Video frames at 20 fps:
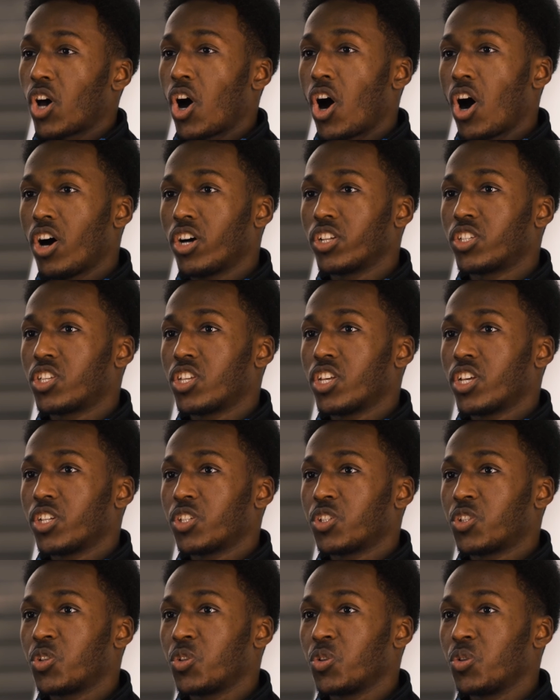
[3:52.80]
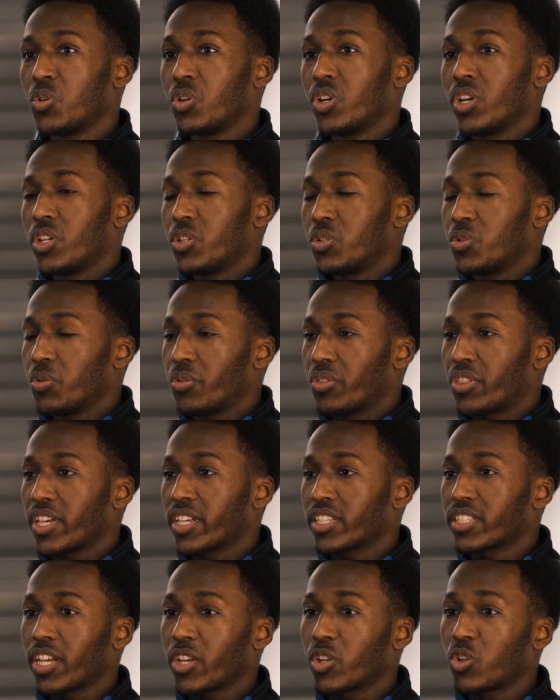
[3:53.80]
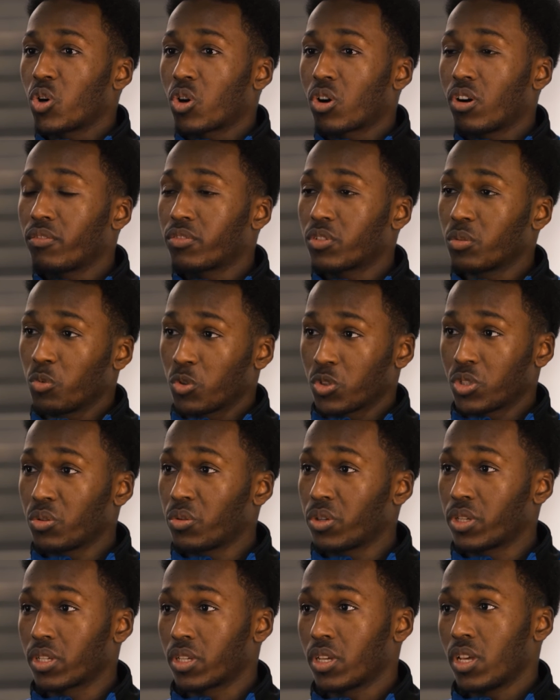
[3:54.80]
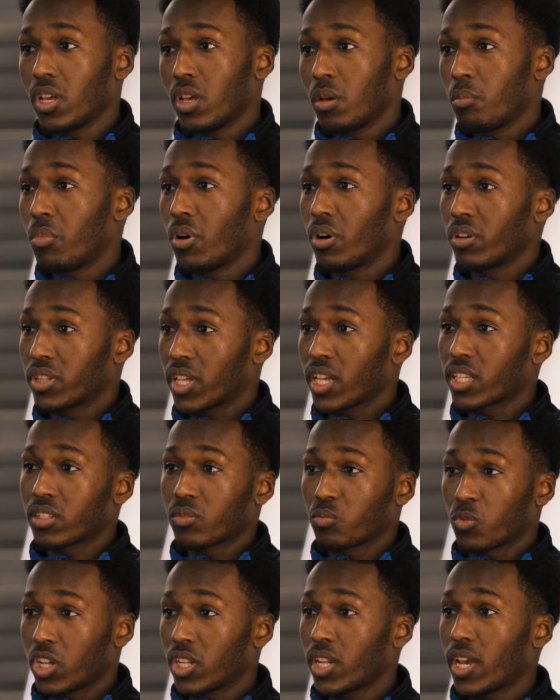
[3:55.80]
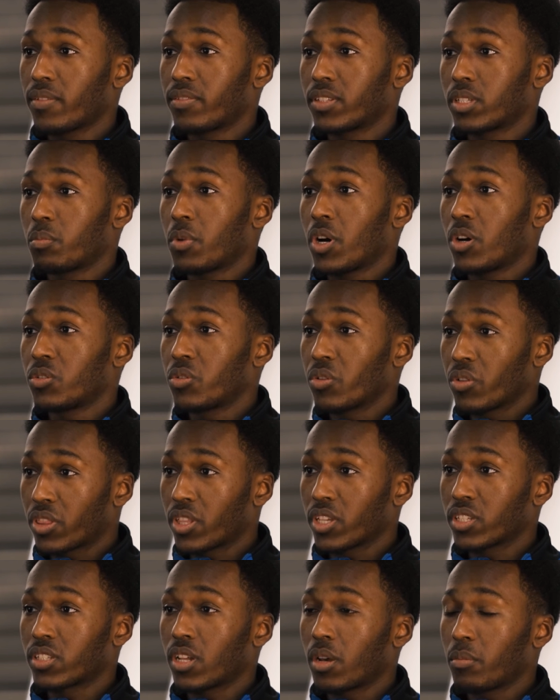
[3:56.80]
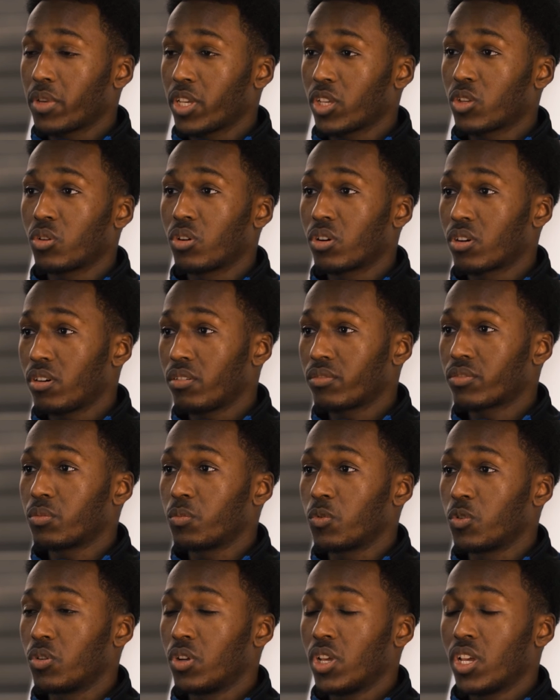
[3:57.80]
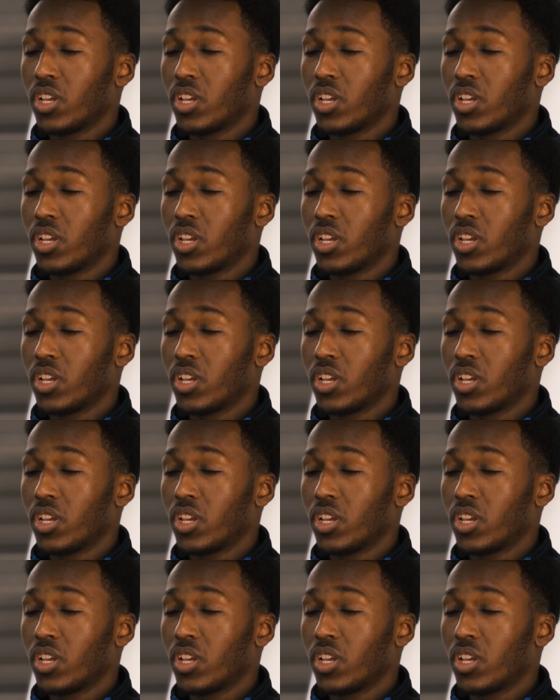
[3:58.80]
hard to do things that you're not comfortable doing, but that's what life is about, doing things that make you uncomfortable.